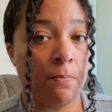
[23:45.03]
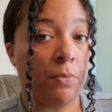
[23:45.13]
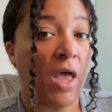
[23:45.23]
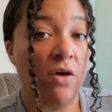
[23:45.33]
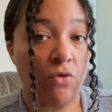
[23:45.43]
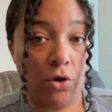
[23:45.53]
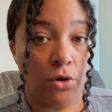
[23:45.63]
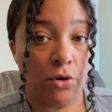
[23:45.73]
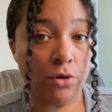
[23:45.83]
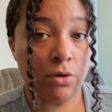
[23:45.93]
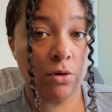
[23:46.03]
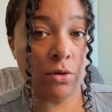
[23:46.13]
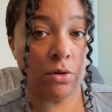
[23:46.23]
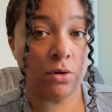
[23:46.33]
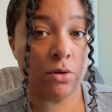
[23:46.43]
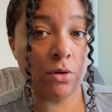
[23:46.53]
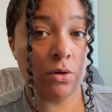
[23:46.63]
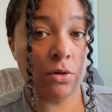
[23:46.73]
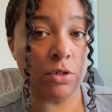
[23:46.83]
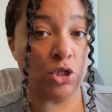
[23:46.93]
ever
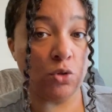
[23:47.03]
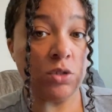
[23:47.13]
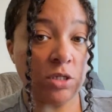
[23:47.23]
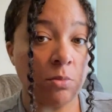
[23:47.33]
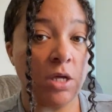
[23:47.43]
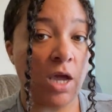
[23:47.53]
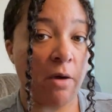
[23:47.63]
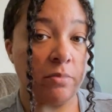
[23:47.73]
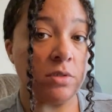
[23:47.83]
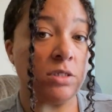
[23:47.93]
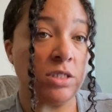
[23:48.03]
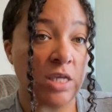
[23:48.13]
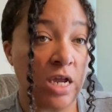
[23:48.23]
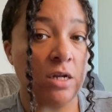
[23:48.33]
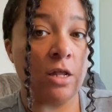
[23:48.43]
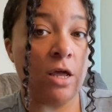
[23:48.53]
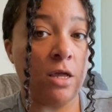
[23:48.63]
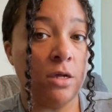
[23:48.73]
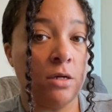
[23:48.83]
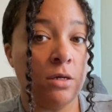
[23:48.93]
do something obscenely
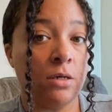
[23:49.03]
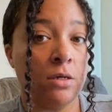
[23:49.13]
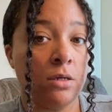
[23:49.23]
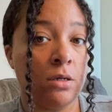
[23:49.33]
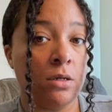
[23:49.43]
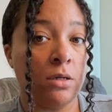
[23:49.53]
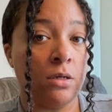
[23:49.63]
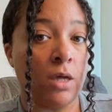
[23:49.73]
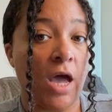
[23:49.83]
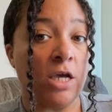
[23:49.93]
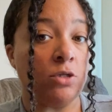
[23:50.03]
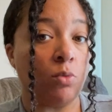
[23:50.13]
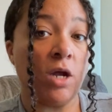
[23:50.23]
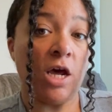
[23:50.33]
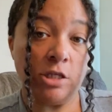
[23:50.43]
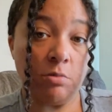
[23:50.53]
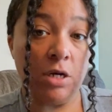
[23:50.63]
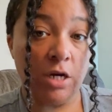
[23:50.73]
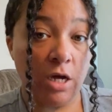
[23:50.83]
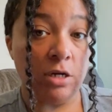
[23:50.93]
as what has been
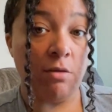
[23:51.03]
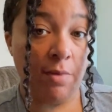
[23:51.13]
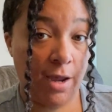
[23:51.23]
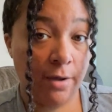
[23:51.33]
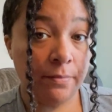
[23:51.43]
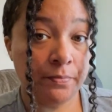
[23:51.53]
done to me